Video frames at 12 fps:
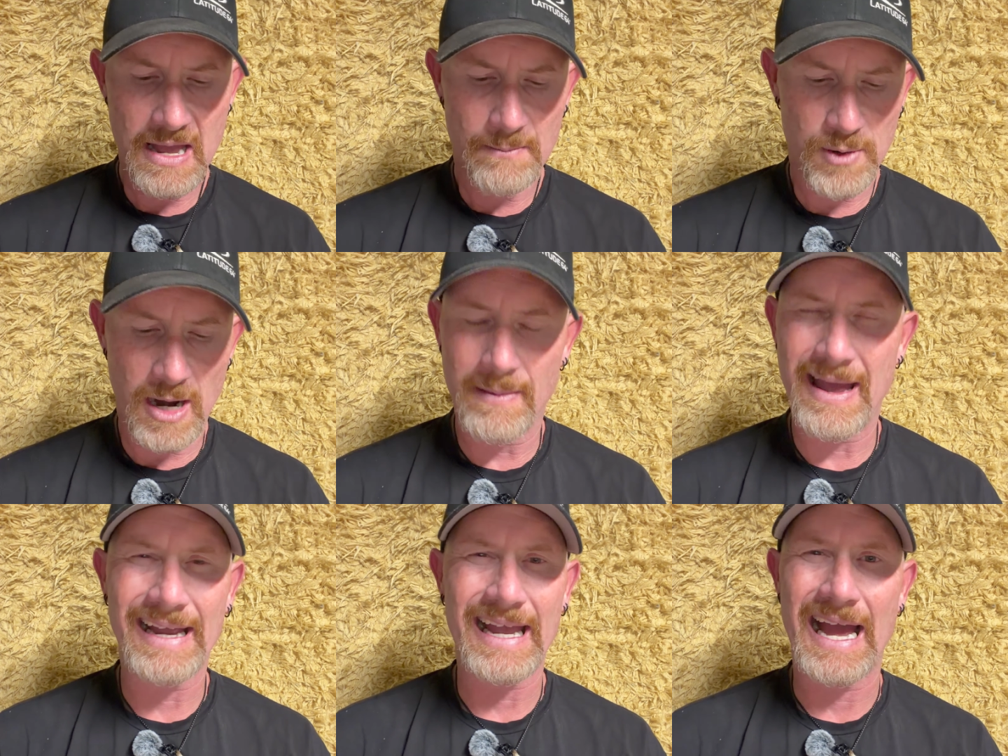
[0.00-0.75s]
Probably
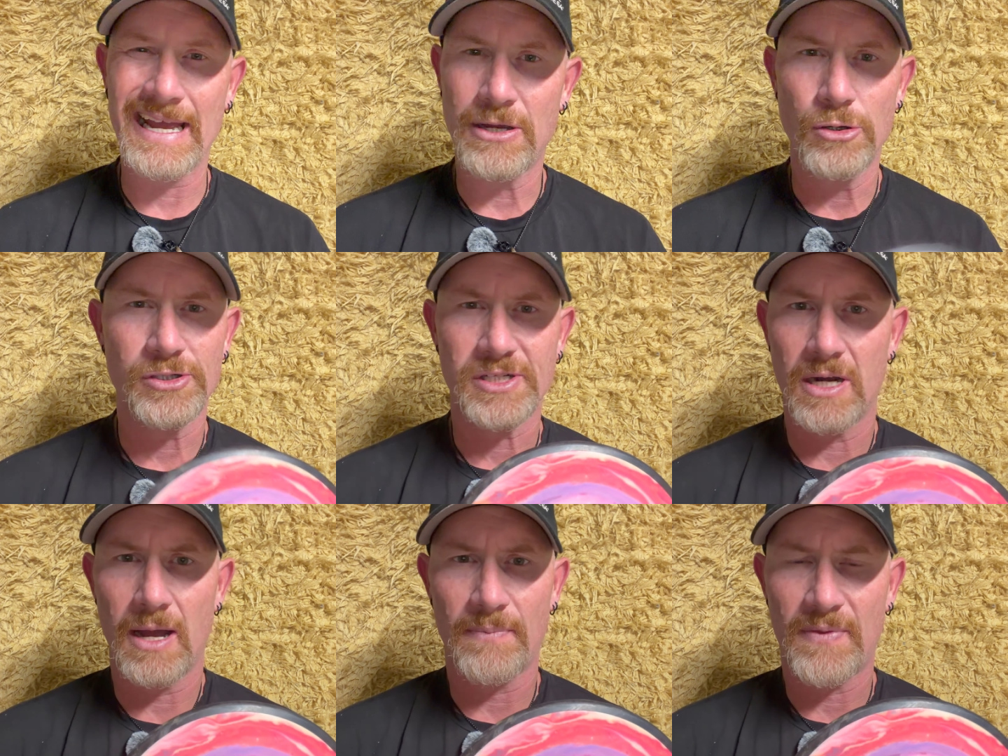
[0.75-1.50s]
I goose
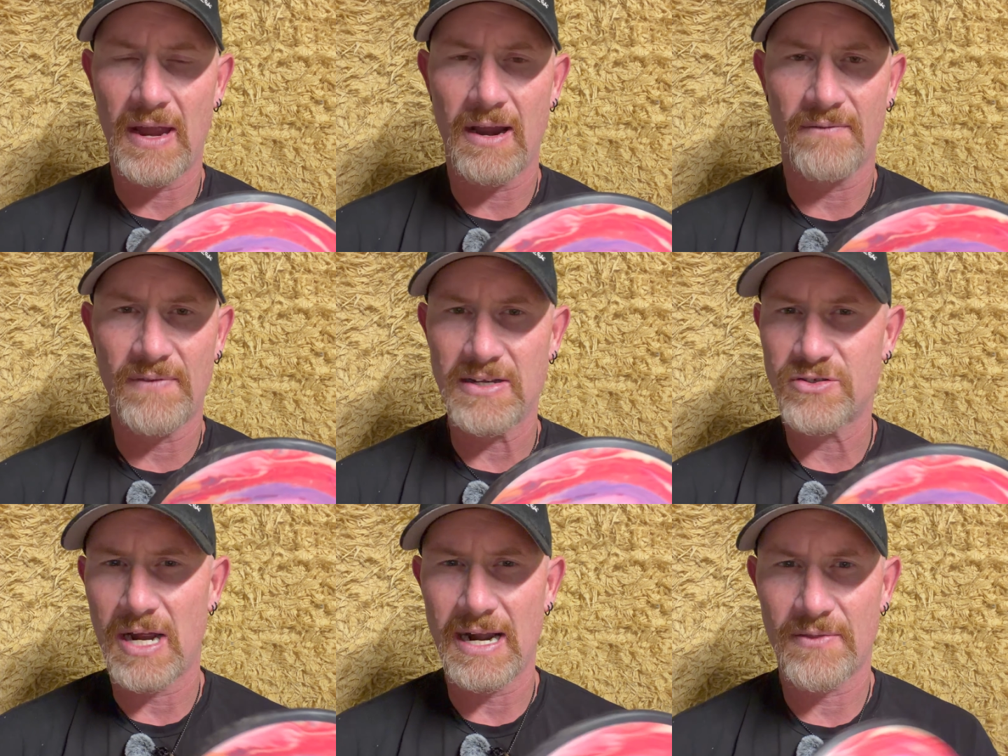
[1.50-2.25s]
it up there if I
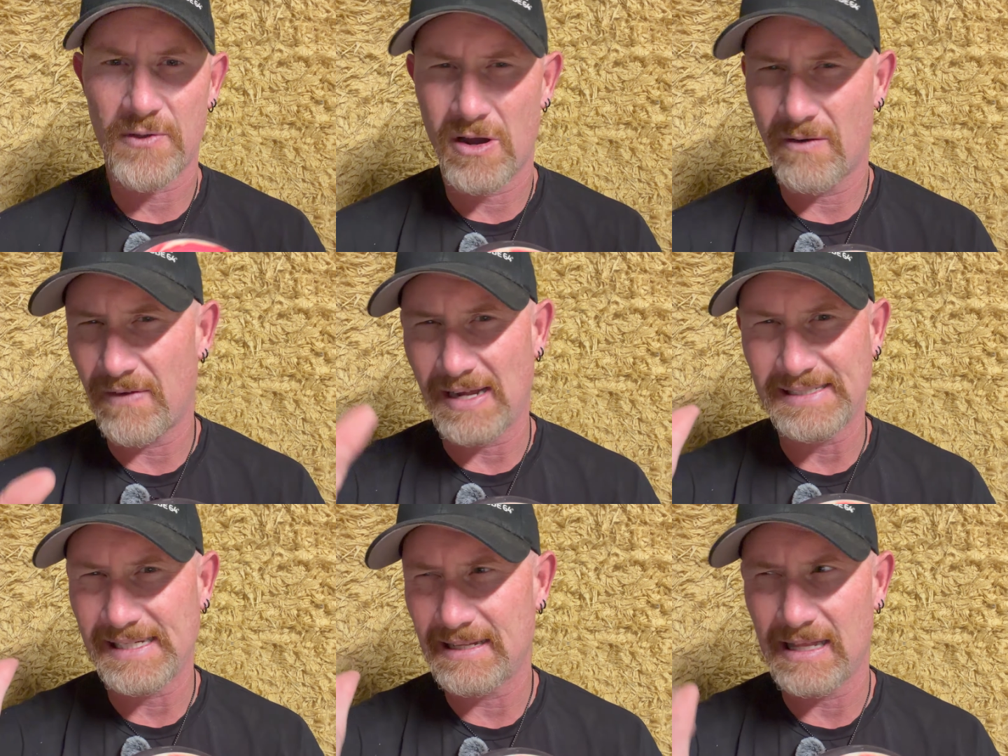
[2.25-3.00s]
try to throw, if I
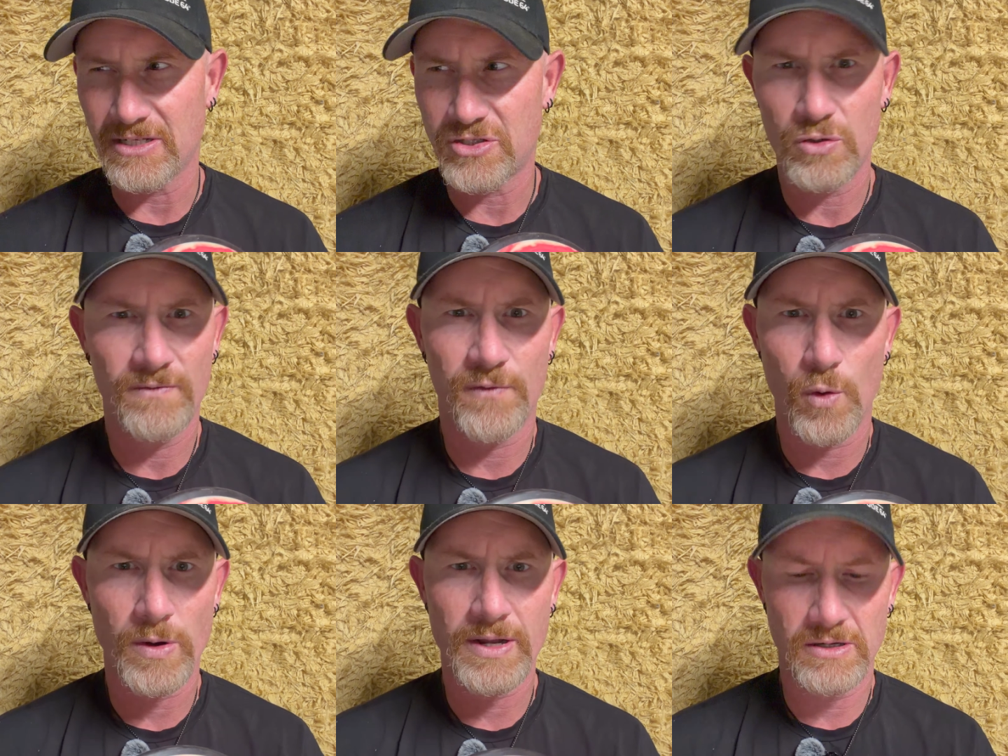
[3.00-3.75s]
see like
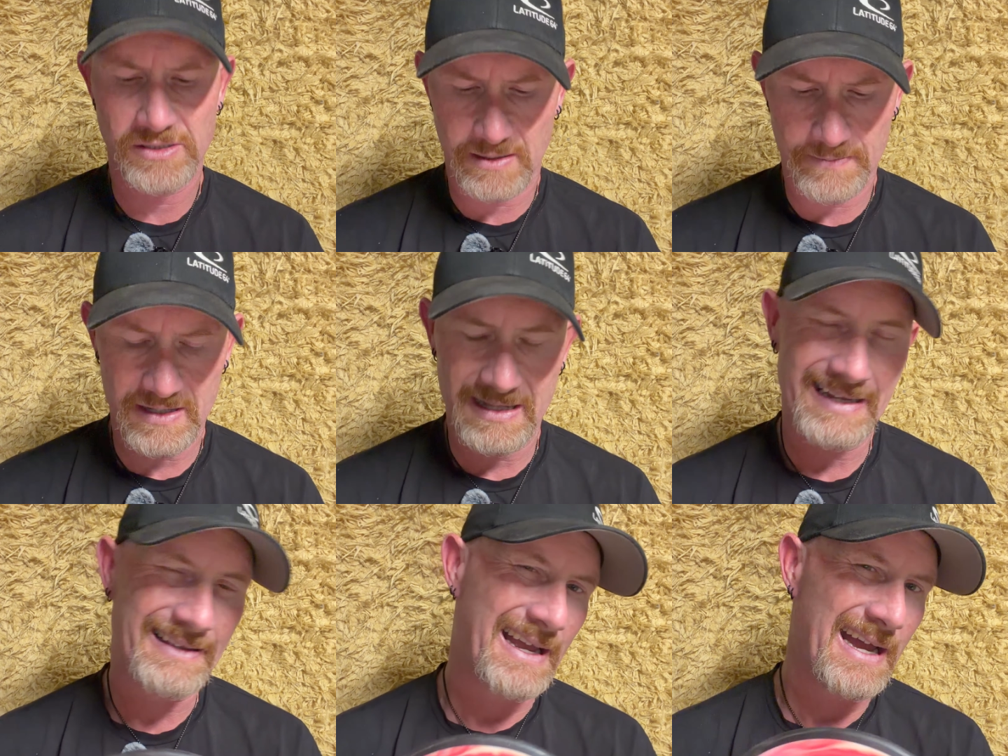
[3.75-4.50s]
240 or something
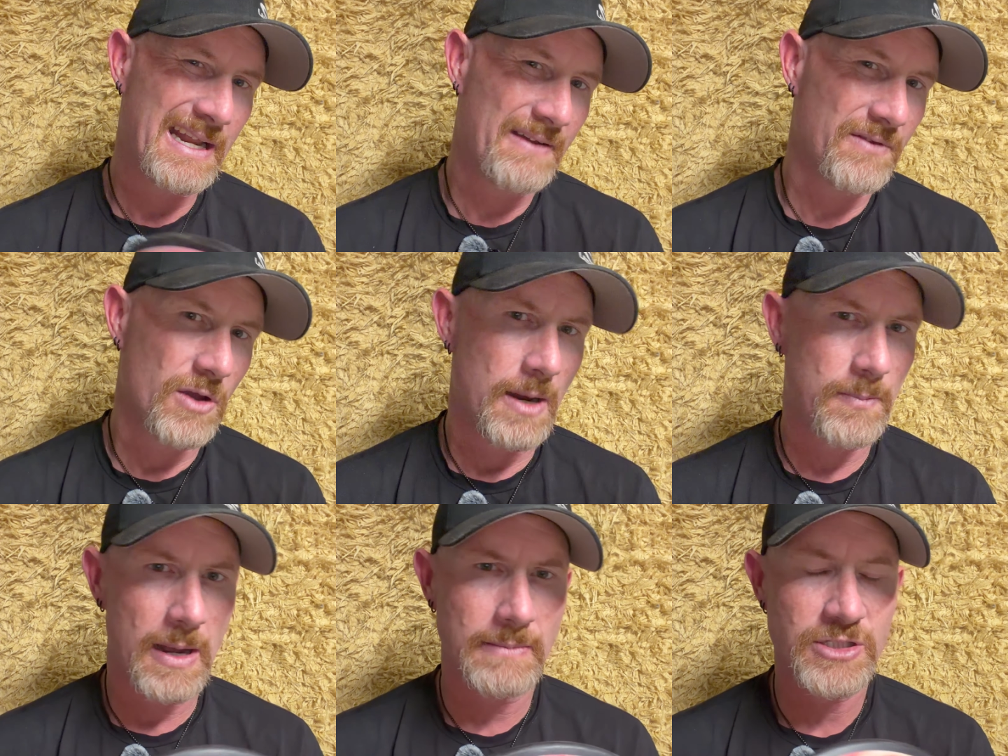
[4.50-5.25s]
like that, even though I
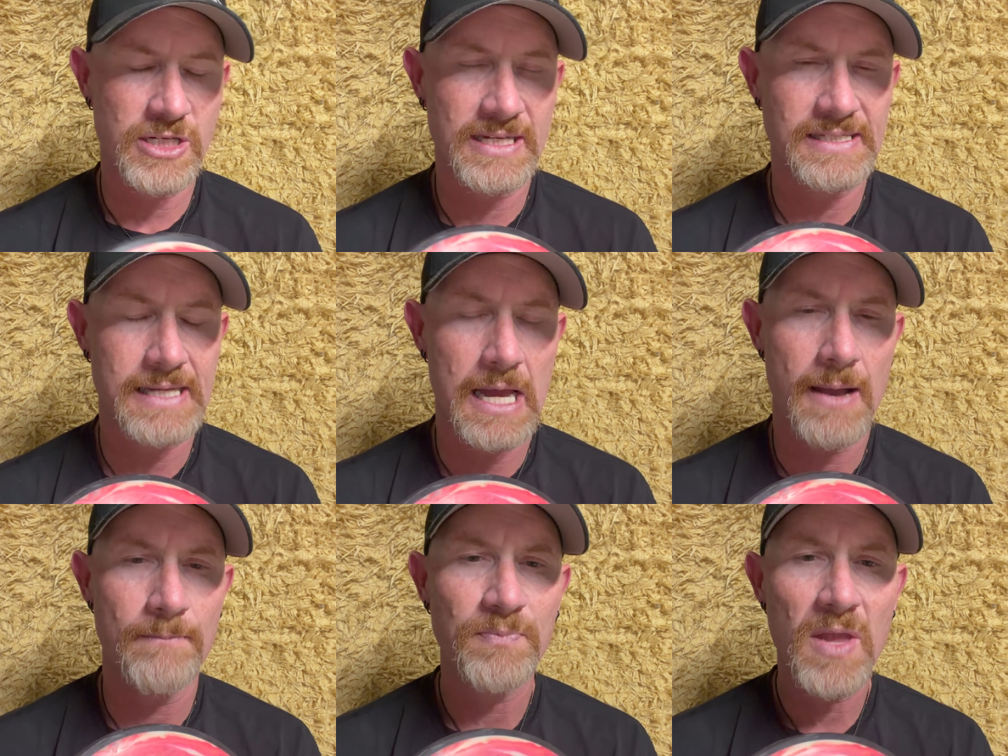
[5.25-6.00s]
probably should disc
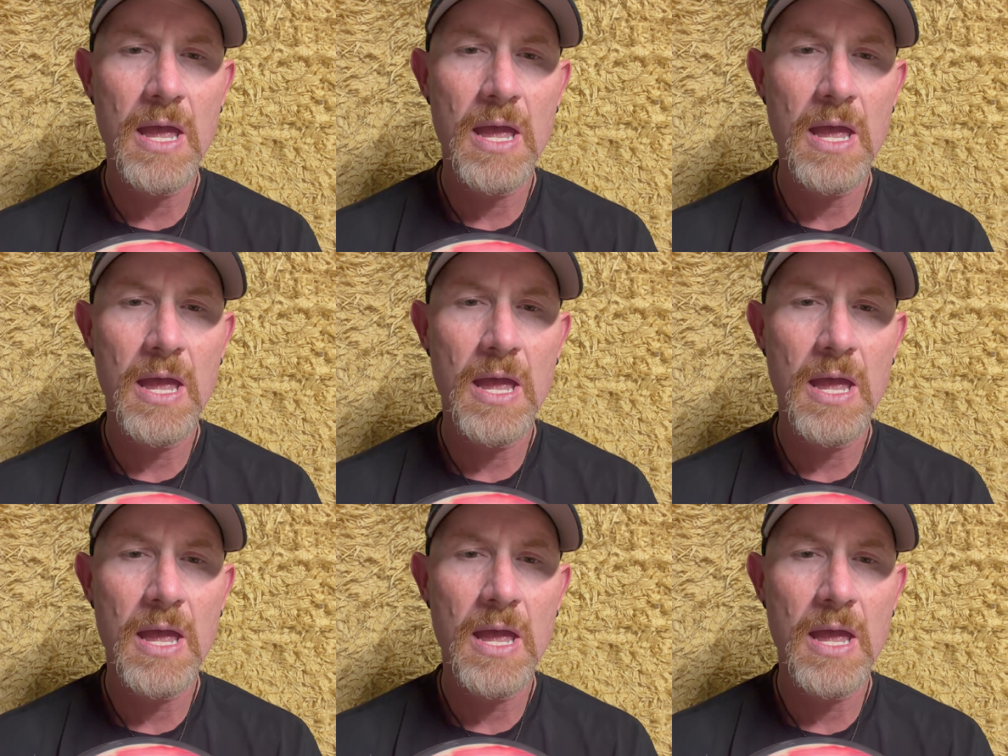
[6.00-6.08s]
up.